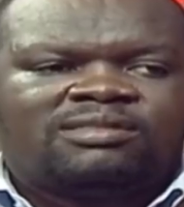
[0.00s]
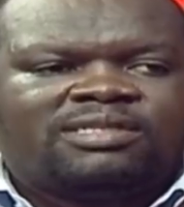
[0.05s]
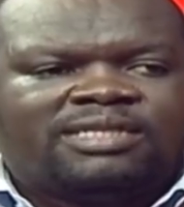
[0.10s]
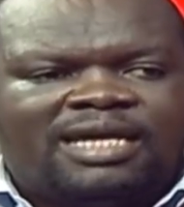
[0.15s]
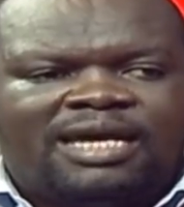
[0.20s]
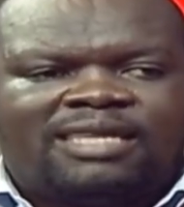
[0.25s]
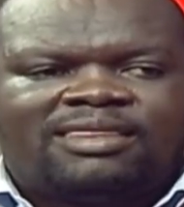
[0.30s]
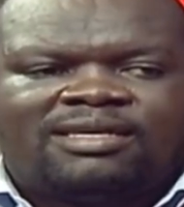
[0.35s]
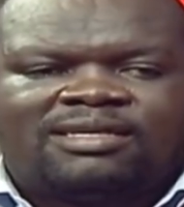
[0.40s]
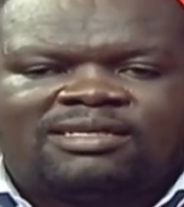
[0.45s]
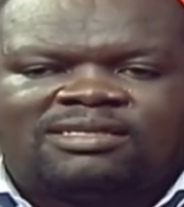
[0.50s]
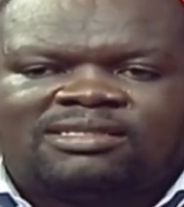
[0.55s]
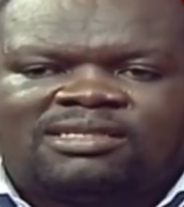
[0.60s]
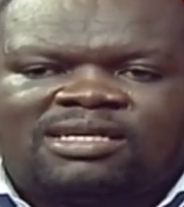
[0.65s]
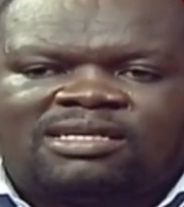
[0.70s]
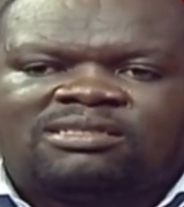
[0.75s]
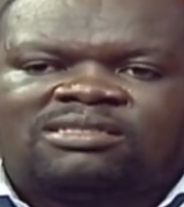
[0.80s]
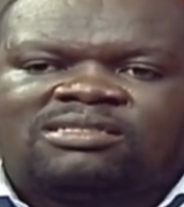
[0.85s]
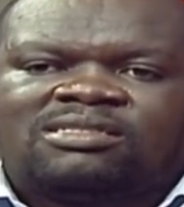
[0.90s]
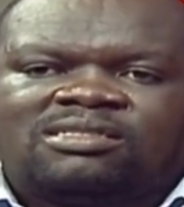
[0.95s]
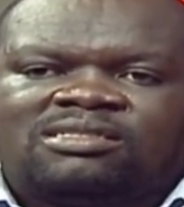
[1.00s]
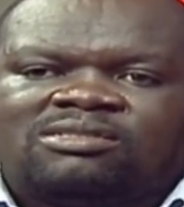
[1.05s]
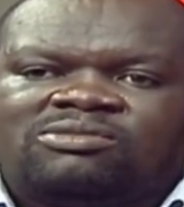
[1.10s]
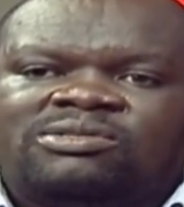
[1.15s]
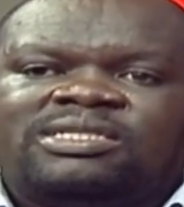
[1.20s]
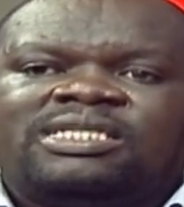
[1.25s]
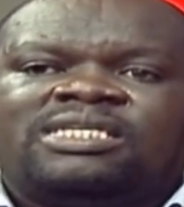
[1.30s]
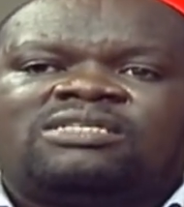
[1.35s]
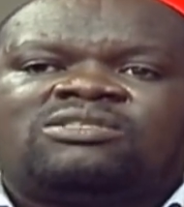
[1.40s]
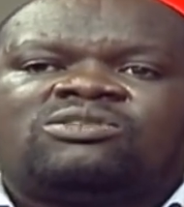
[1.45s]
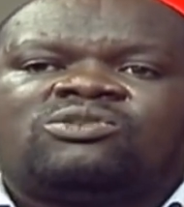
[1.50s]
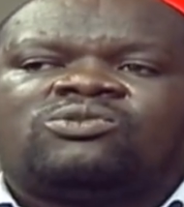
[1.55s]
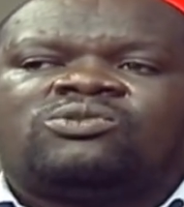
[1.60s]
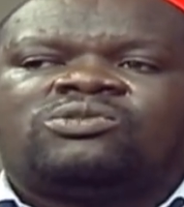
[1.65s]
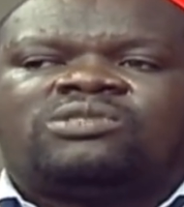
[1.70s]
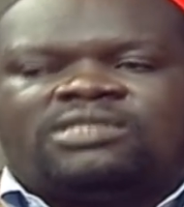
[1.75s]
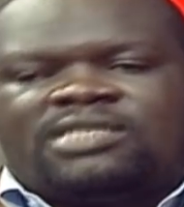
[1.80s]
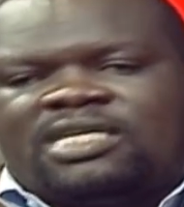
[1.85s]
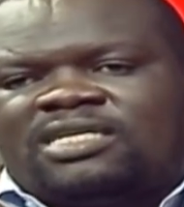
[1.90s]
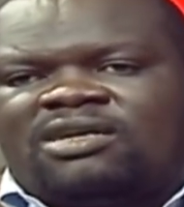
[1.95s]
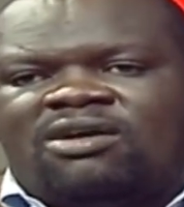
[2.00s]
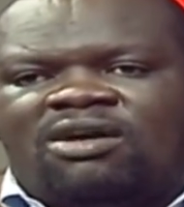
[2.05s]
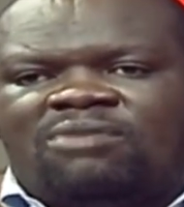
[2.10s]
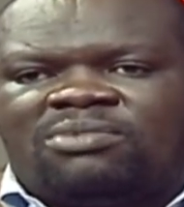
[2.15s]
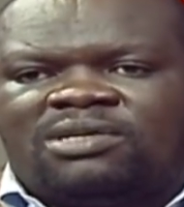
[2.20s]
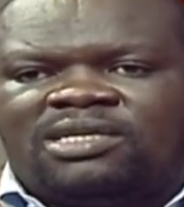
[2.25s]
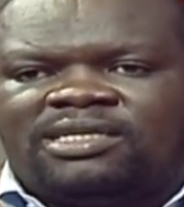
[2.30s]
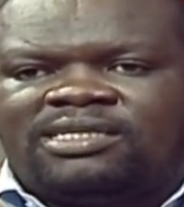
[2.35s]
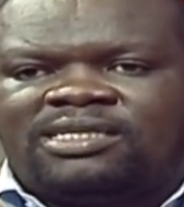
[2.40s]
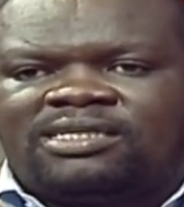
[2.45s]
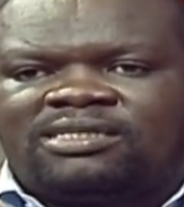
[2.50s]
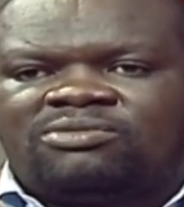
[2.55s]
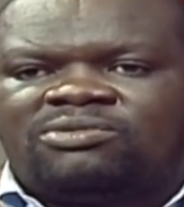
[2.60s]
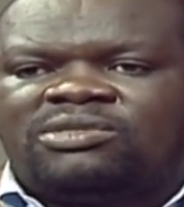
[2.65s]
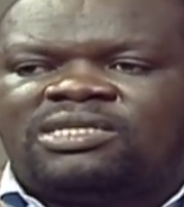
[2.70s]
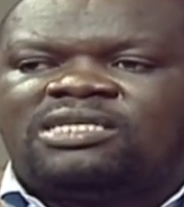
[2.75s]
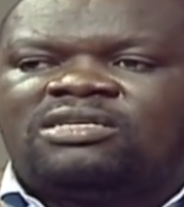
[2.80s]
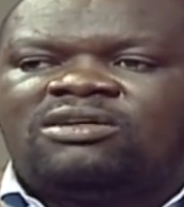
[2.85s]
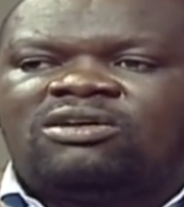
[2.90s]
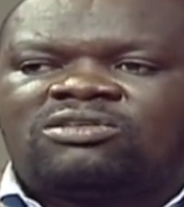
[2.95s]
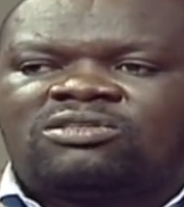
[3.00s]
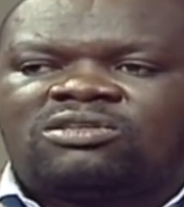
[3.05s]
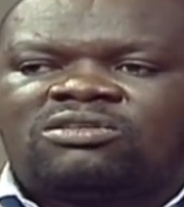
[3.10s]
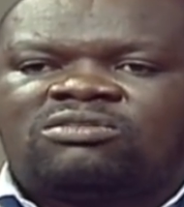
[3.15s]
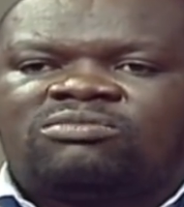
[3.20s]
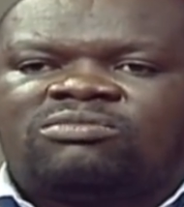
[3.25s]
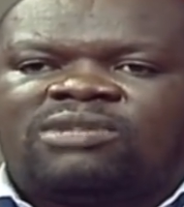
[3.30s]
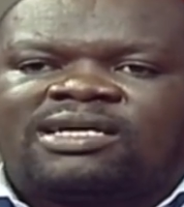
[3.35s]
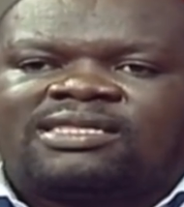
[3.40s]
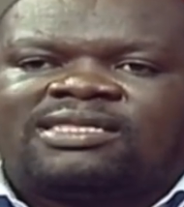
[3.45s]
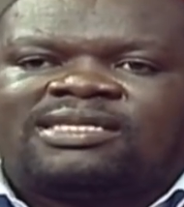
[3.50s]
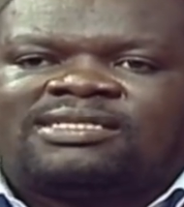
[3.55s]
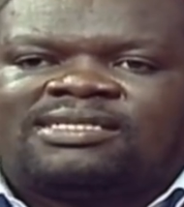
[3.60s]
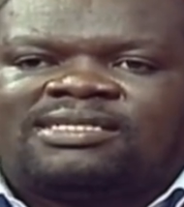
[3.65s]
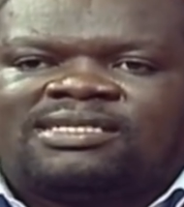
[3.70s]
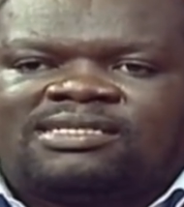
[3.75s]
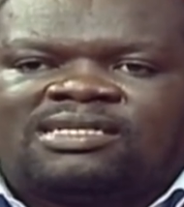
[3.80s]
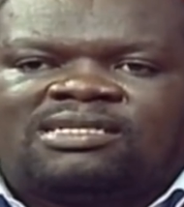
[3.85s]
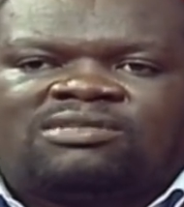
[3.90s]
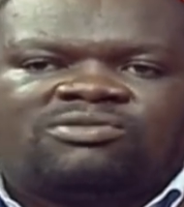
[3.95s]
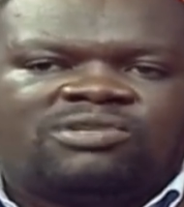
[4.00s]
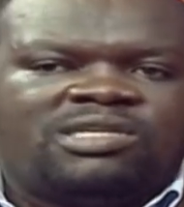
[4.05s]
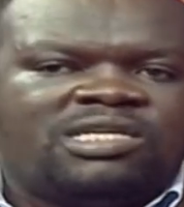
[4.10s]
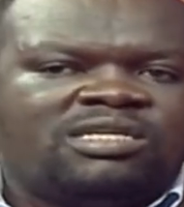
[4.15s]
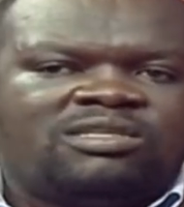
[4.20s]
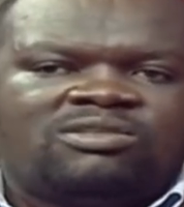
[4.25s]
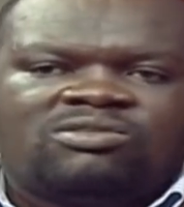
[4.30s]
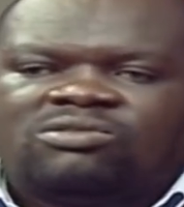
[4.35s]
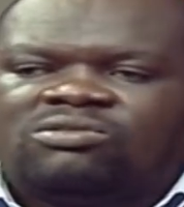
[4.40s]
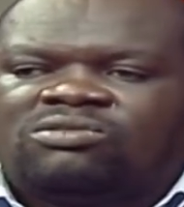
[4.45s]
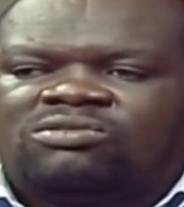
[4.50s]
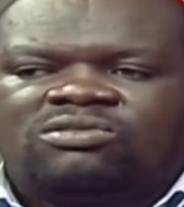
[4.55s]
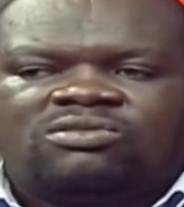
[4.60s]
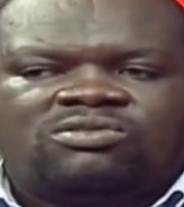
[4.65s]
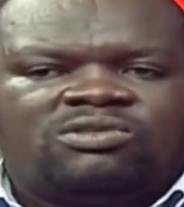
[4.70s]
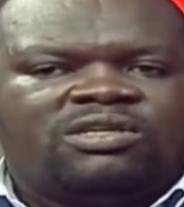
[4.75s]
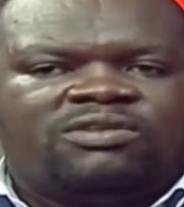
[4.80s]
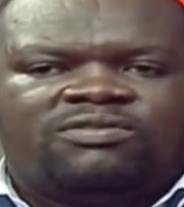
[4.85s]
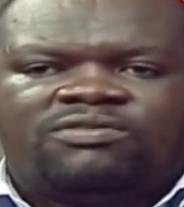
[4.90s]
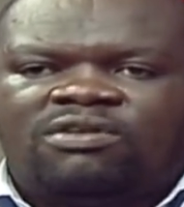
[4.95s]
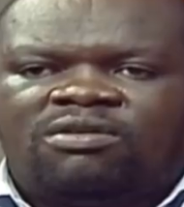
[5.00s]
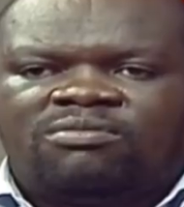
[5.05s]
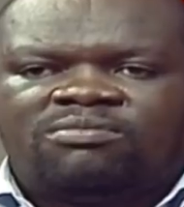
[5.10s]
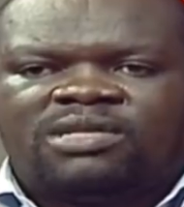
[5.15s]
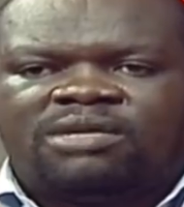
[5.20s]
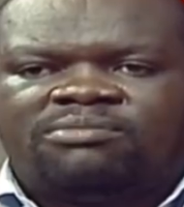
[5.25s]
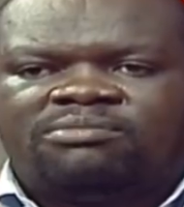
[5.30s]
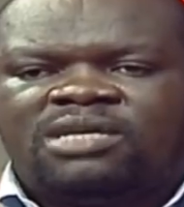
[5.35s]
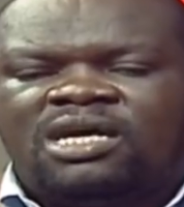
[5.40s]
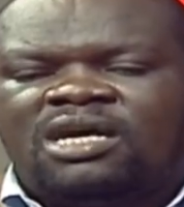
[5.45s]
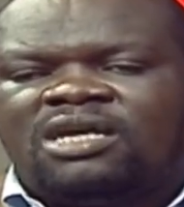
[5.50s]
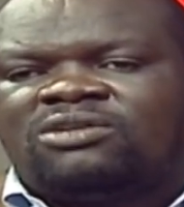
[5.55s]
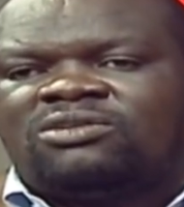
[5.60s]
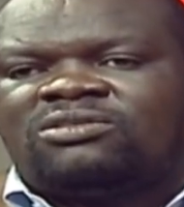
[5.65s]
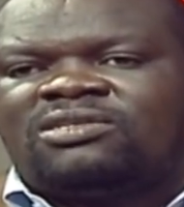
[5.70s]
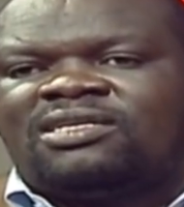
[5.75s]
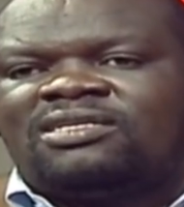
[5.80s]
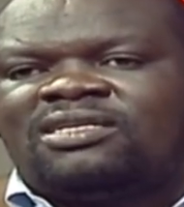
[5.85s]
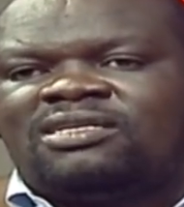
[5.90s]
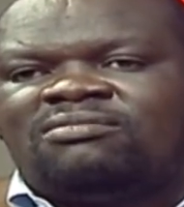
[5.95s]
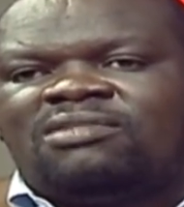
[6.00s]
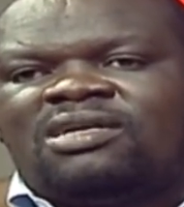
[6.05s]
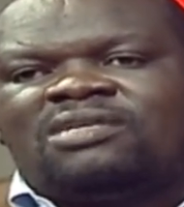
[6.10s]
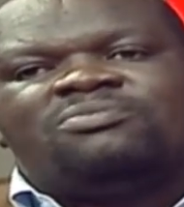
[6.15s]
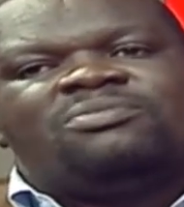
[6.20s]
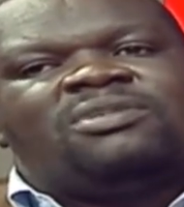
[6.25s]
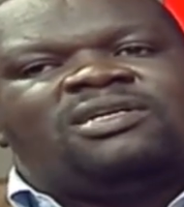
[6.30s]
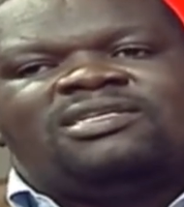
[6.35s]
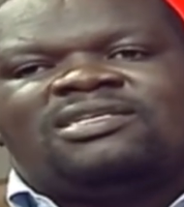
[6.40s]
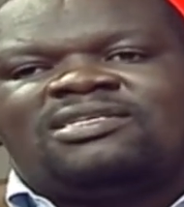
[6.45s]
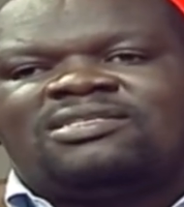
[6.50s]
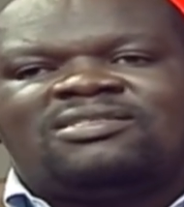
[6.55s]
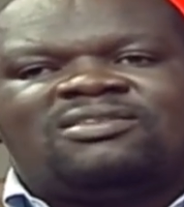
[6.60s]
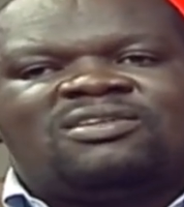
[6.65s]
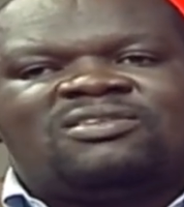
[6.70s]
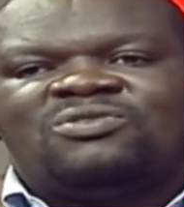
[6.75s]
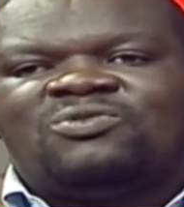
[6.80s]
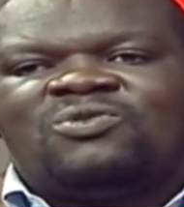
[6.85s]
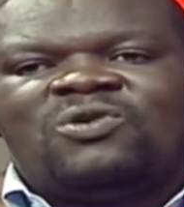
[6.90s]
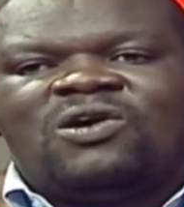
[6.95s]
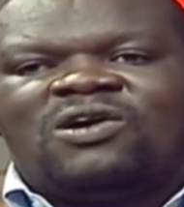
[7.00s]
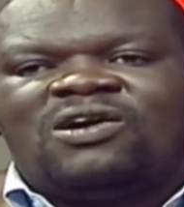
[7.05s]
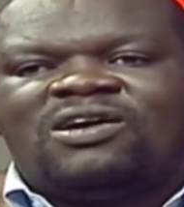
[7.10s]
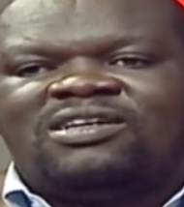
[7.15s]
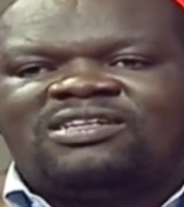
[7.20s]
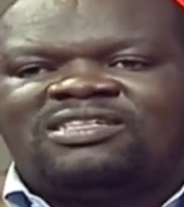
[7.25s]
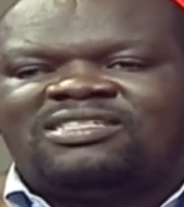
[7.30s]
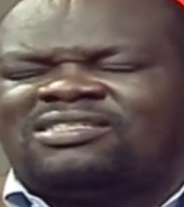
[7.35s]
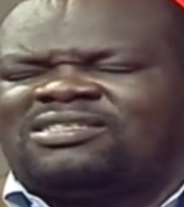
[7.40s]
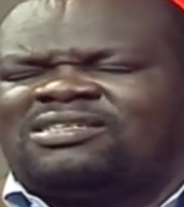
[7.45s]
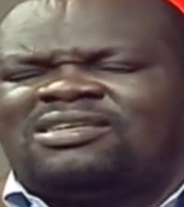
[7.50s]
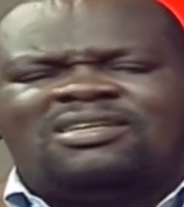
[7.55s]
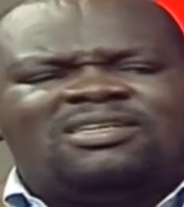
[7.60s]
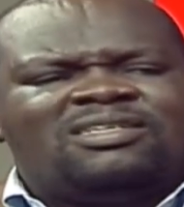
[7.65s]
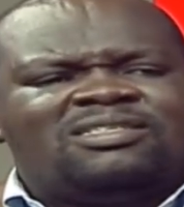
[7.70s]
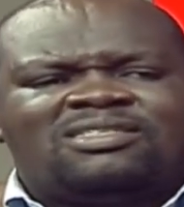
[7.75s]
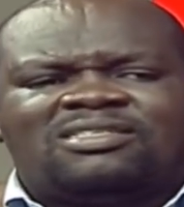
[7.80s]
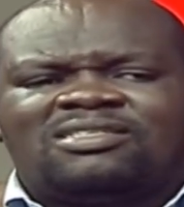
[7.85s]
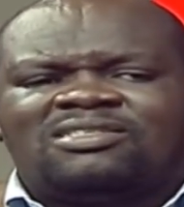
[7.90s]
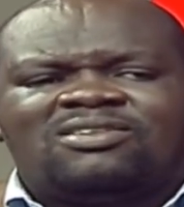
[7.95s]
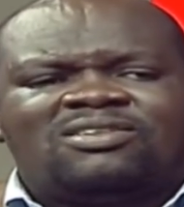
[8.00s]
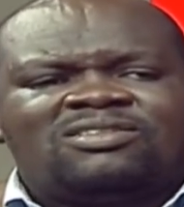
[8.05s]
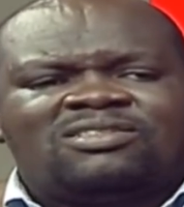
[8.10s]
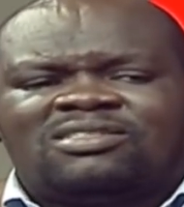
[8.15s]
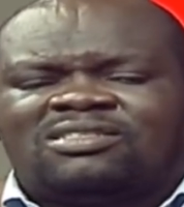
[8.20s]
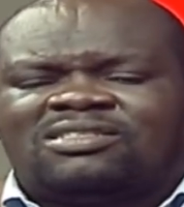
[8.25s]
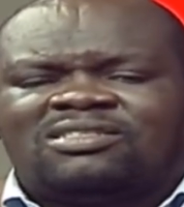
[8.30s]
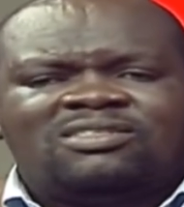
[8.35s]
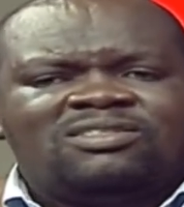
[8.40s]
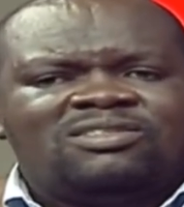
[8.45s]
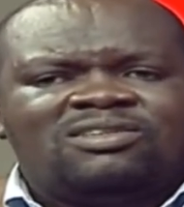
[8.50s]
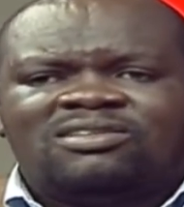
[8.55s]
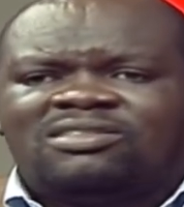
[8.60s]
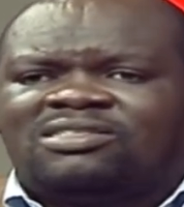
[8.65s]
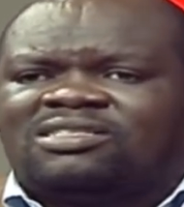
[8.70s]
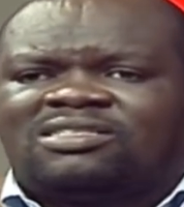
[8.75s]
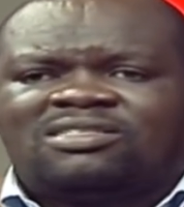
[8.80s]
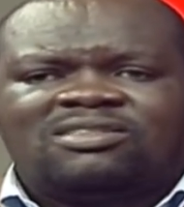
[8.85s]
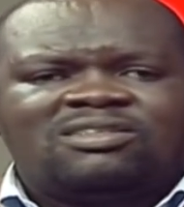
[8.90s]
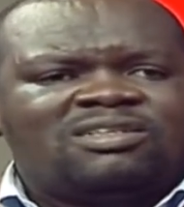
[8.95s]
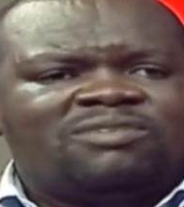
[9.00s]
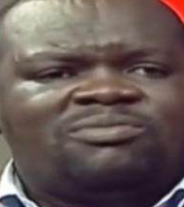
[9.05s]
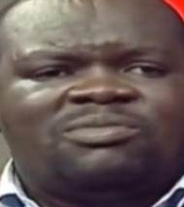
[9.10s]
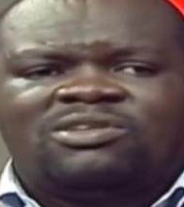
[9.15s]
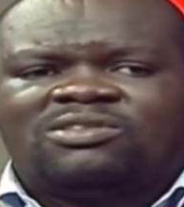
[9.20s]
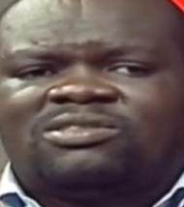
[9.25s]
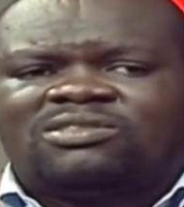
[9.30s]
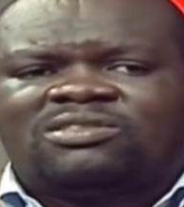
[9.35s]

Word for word: here, I think, is that we need to change our politics. We need also to make the citizens, we need to, to inform them, to tell them that politics is not war. It's, it's not, you know, it's not about